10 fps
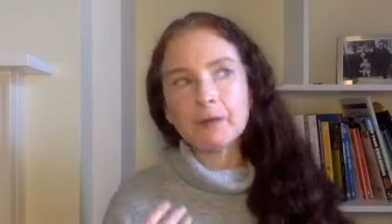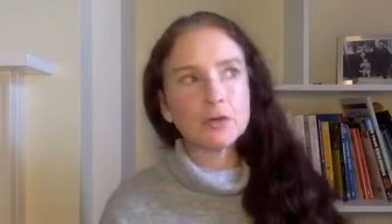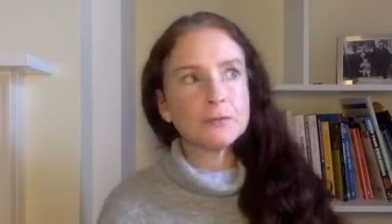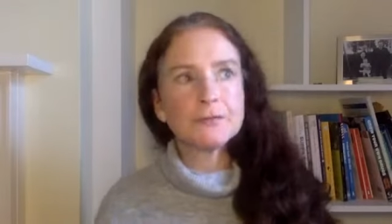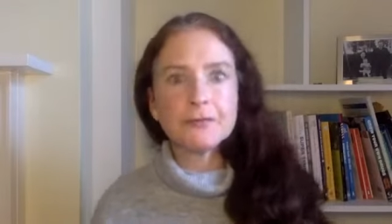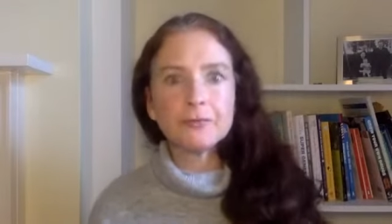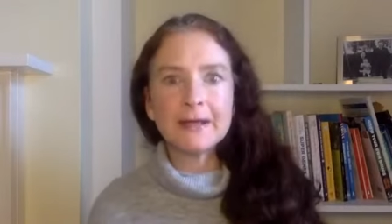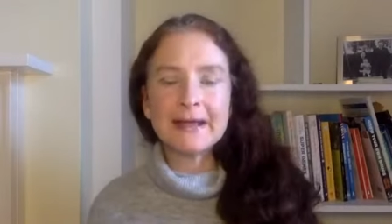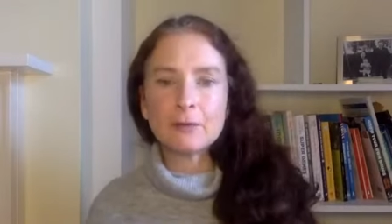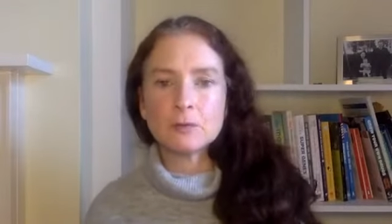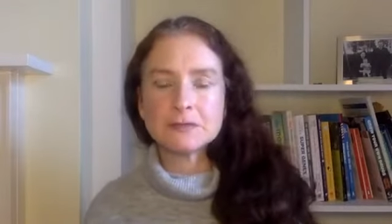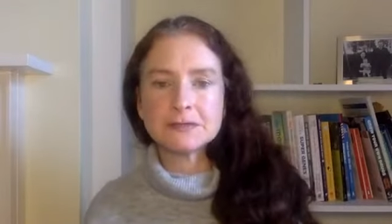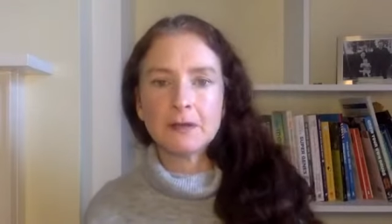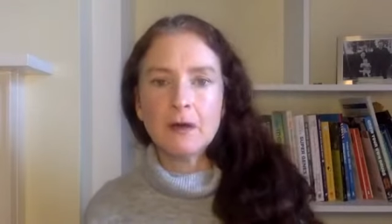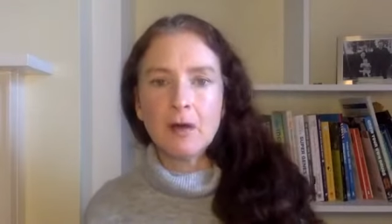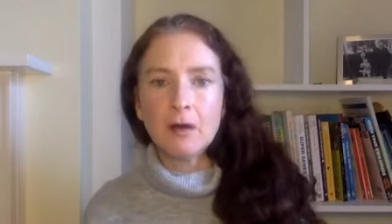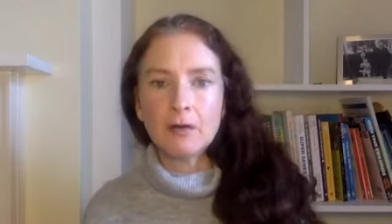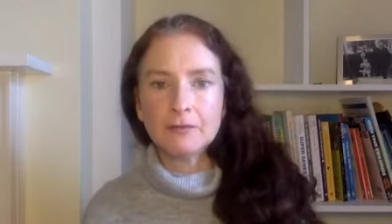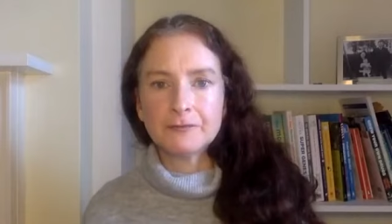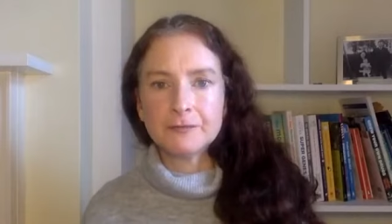a good 3 hours
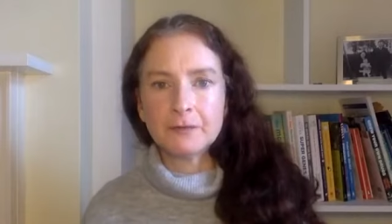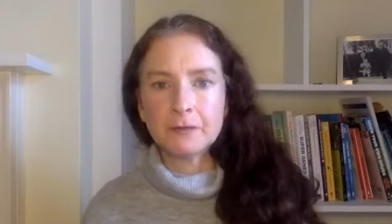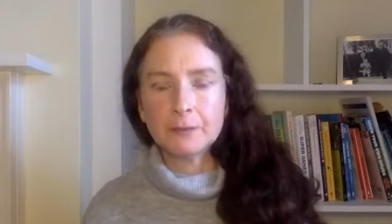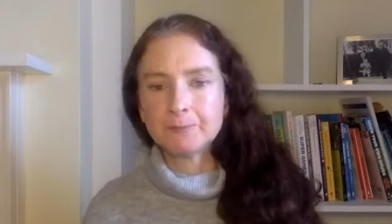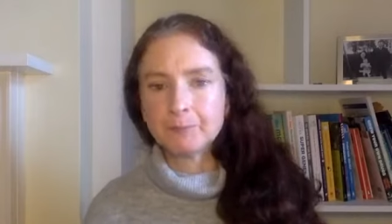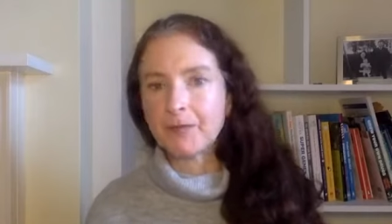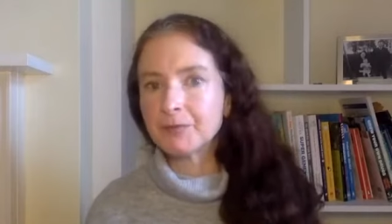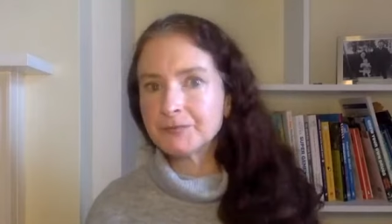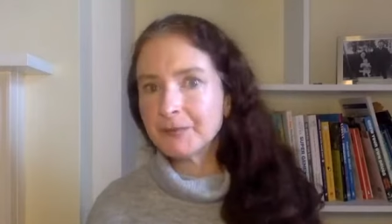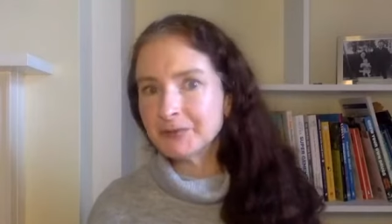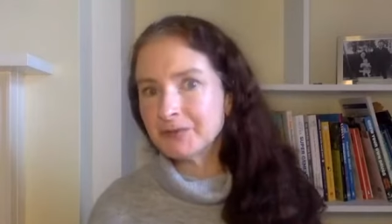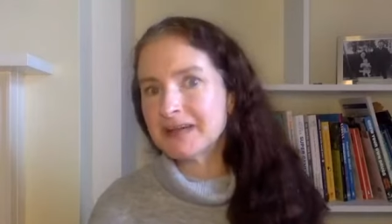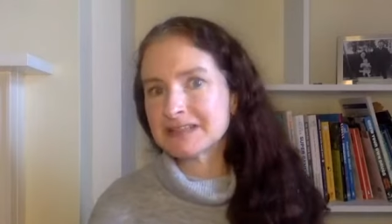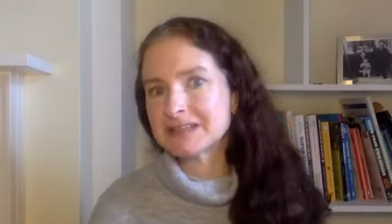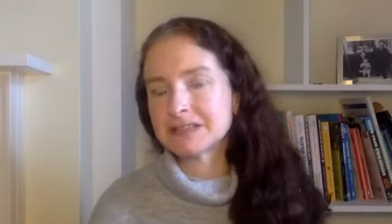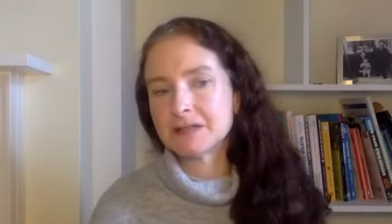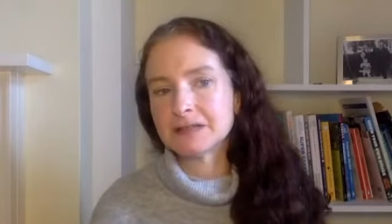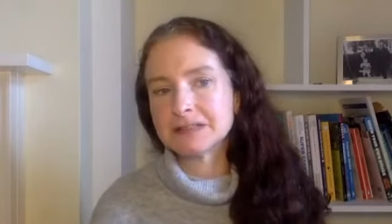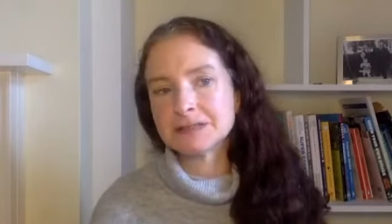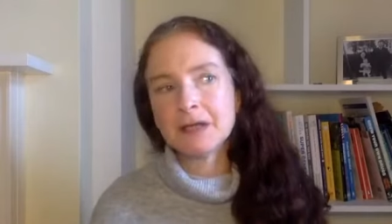after you've done your
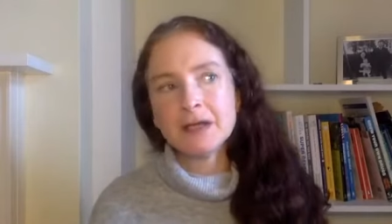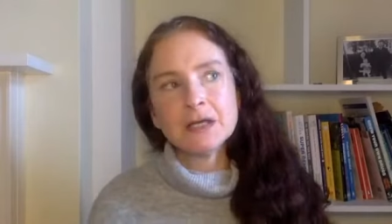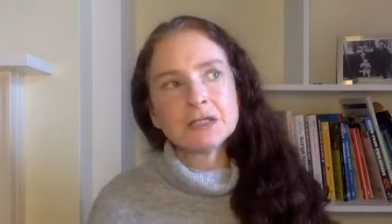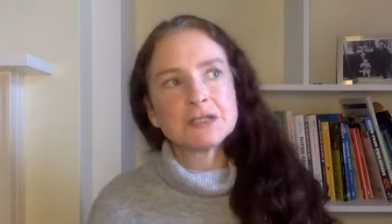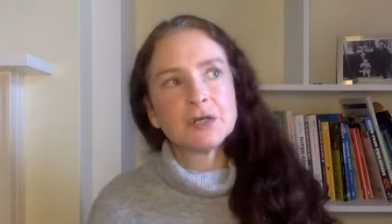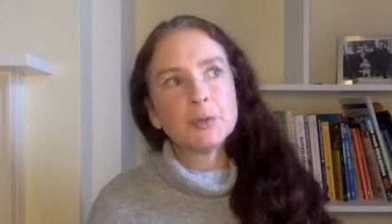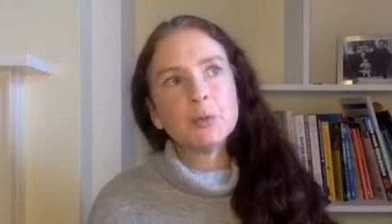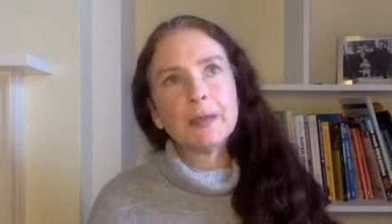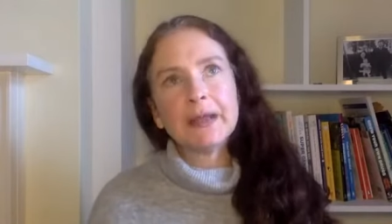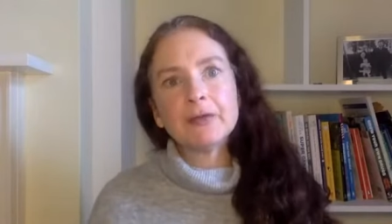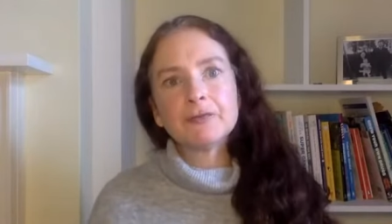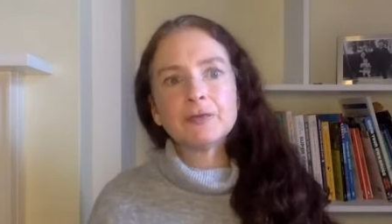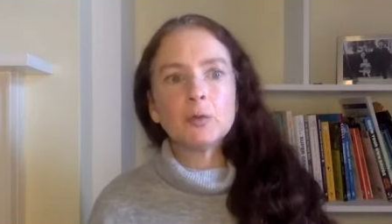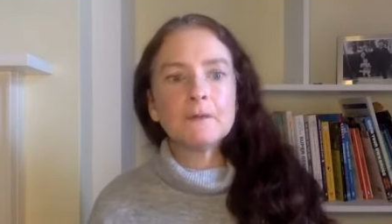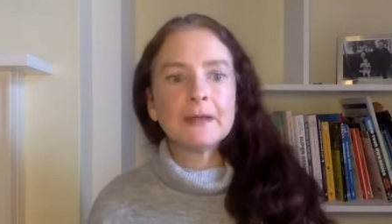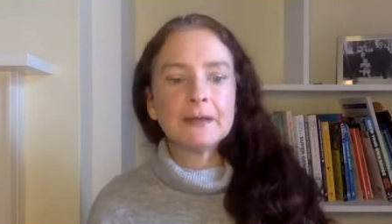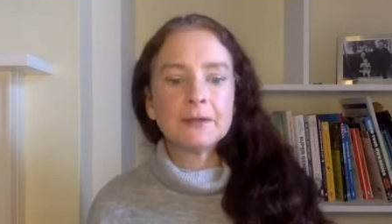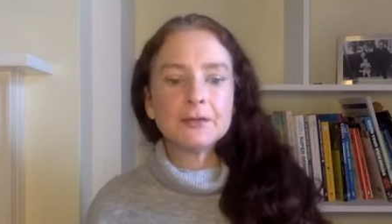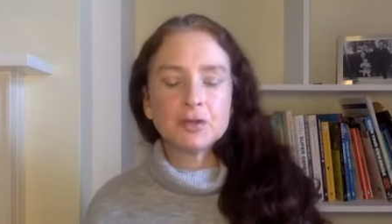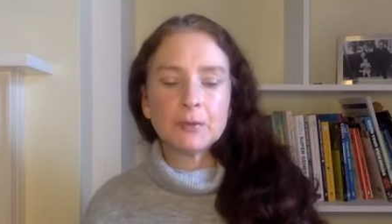exercise. So if you're
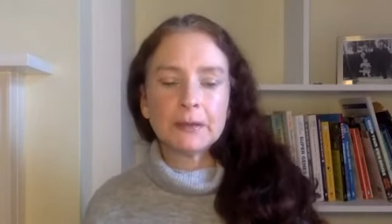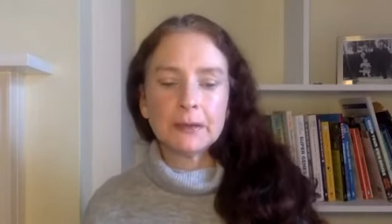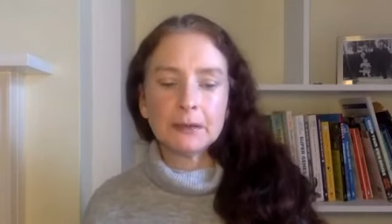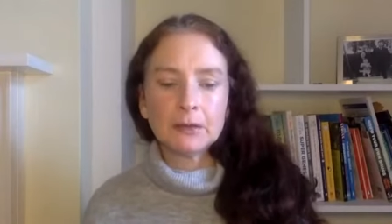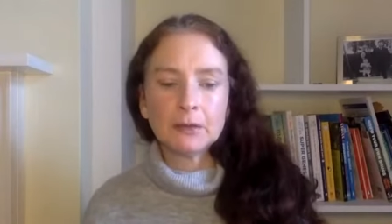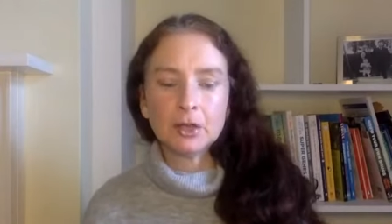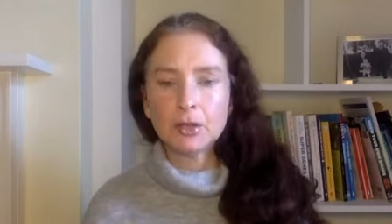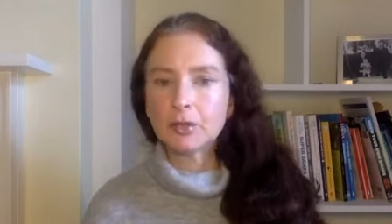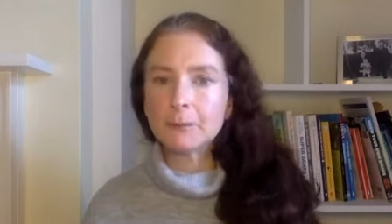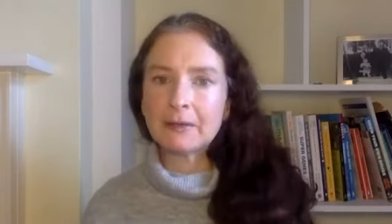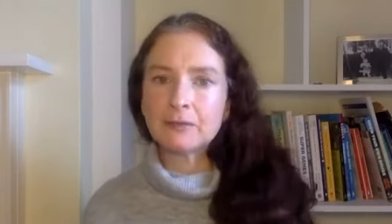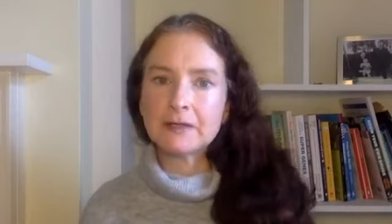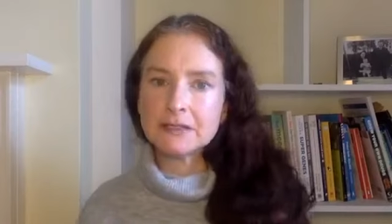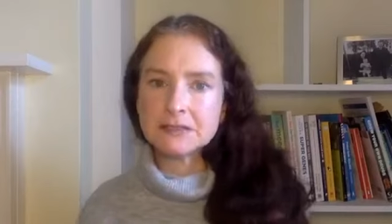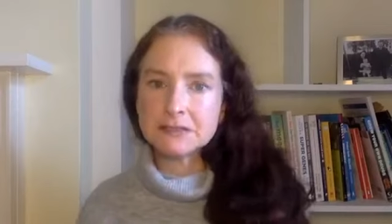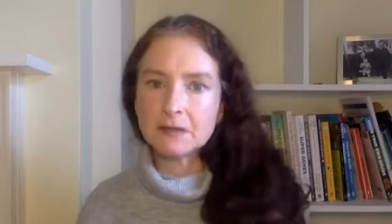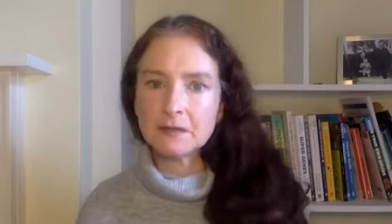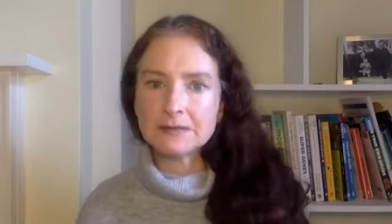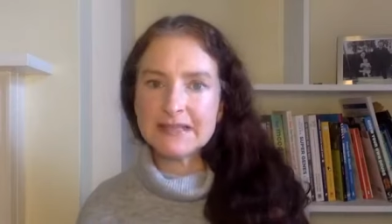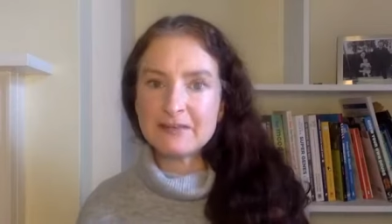then doing a good amount of
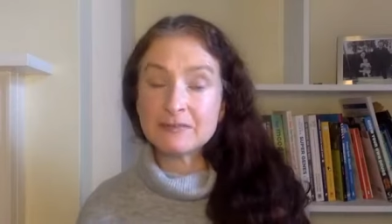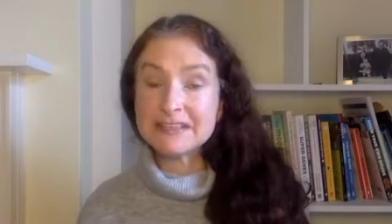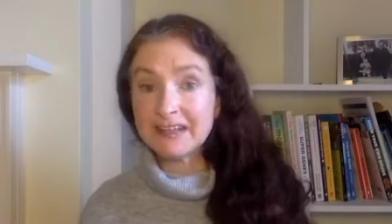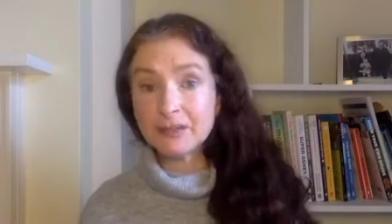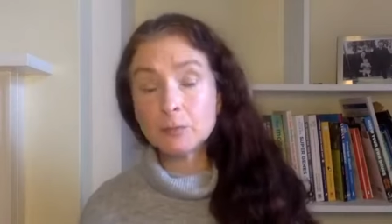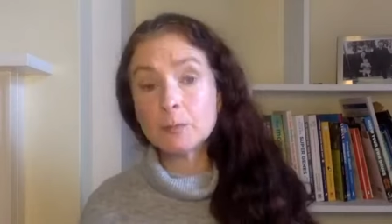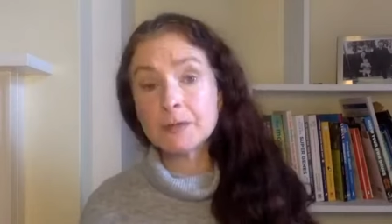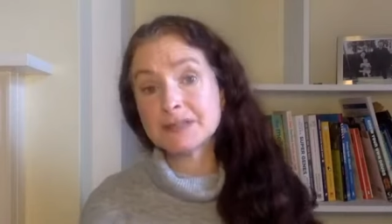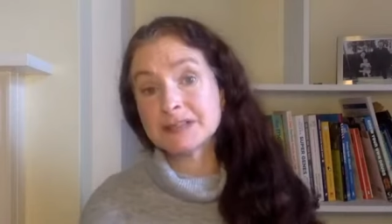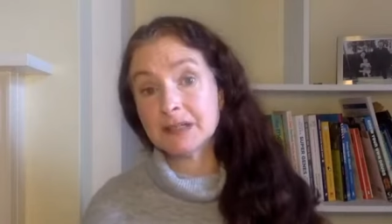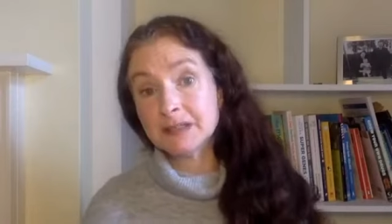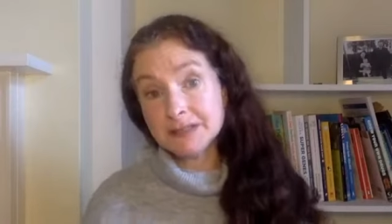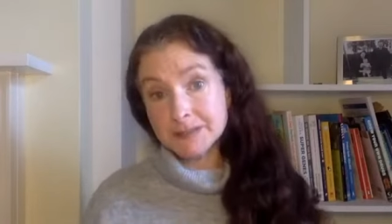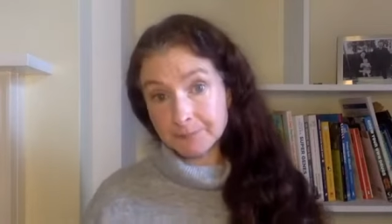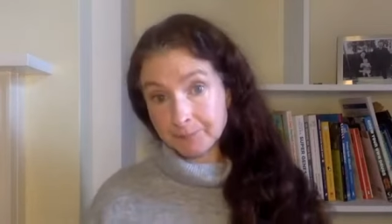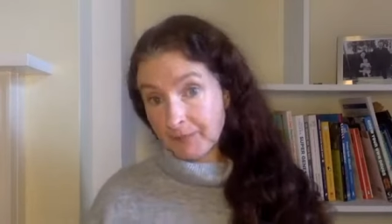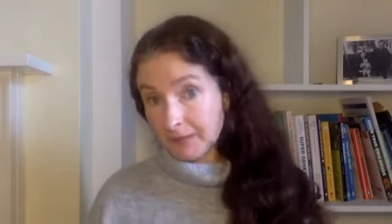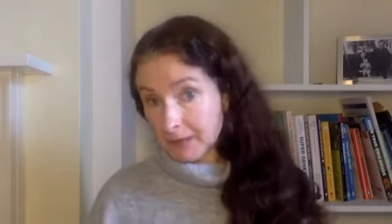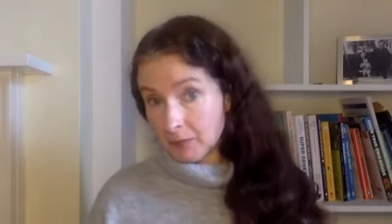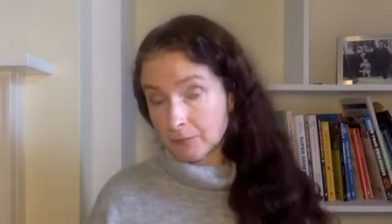exercise every day or most days,
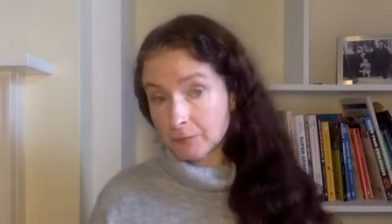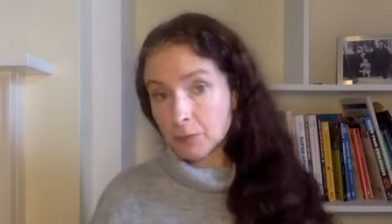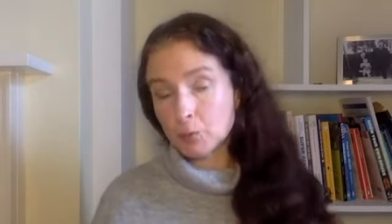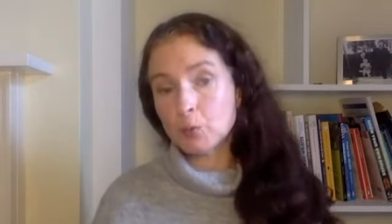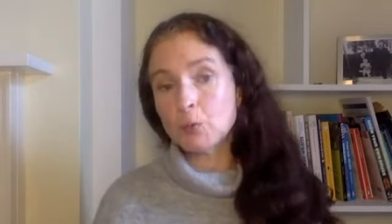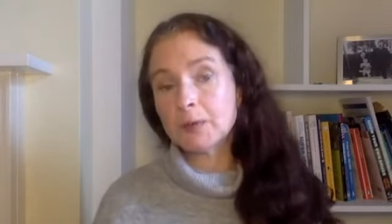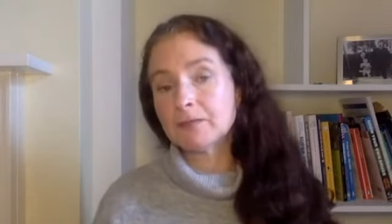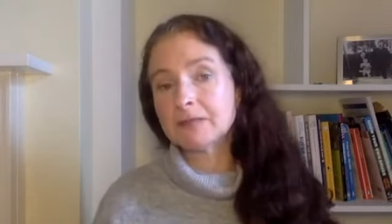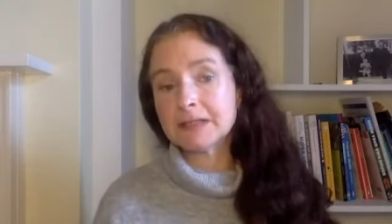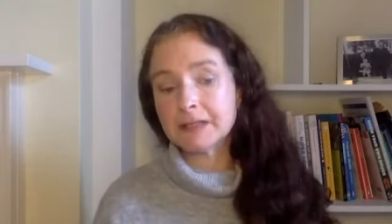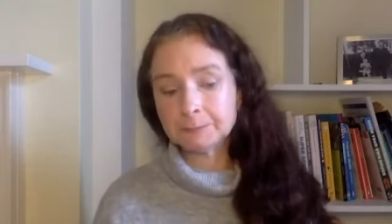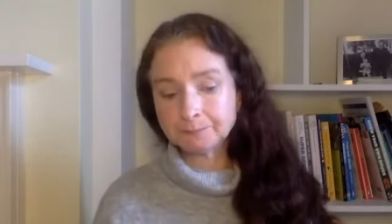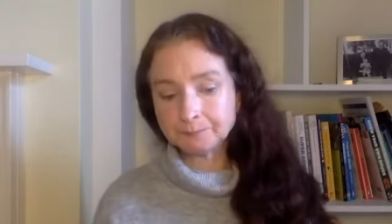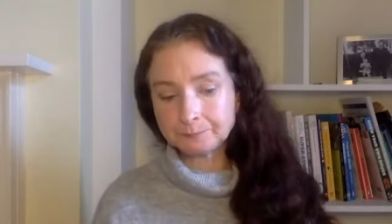getting out for a good walk every day,